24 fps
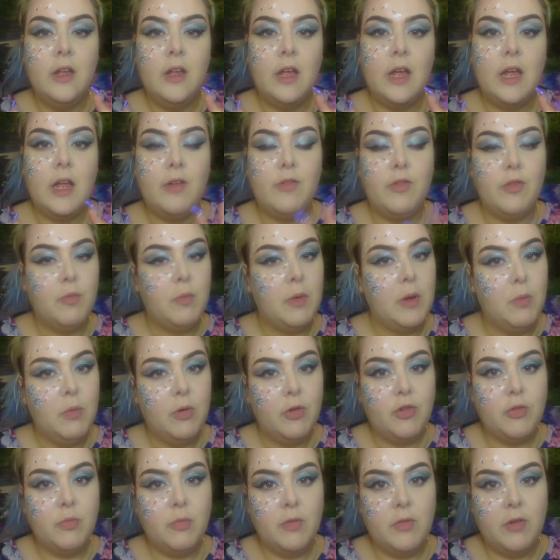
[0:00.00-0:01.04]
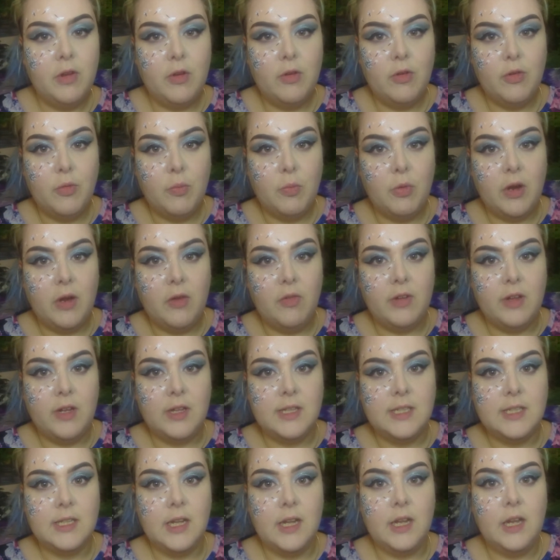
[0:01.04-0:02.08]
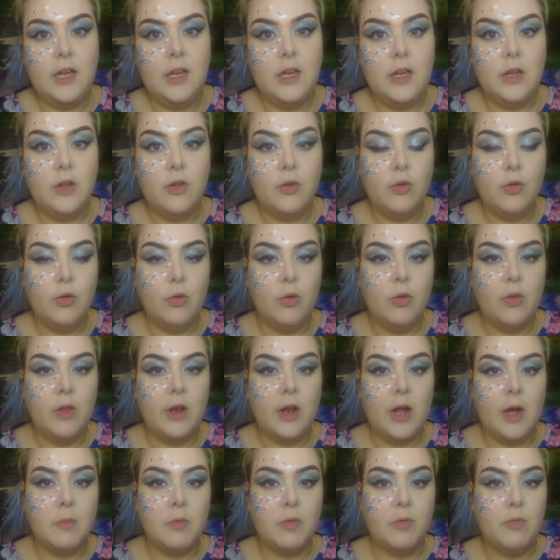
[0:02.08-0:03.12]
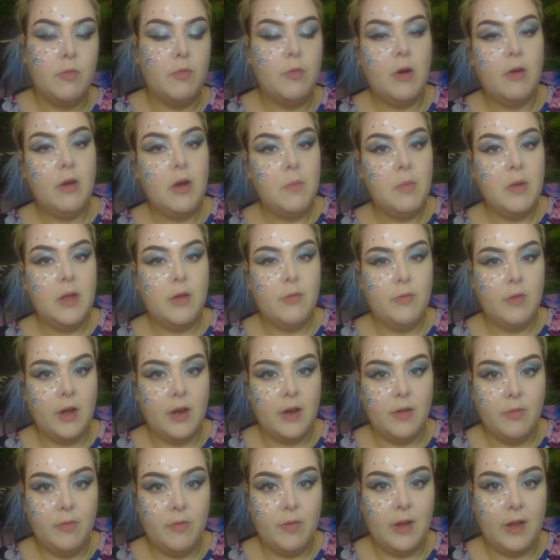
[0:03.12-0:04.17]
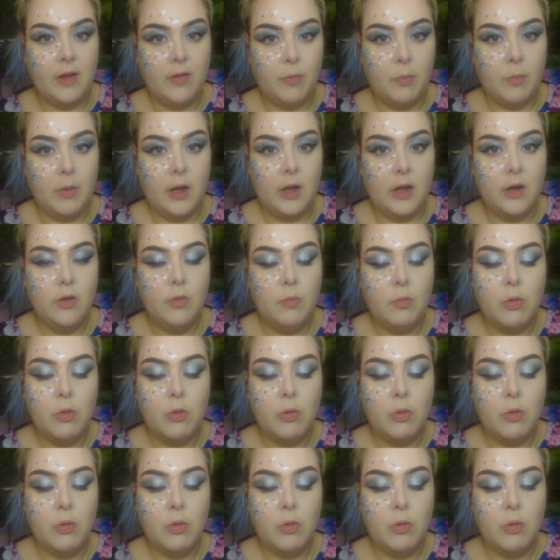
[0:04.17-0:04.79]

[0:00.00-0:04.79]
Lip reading: if you've been watching my videos previously, you'll know that I'm a very big fan of face paint,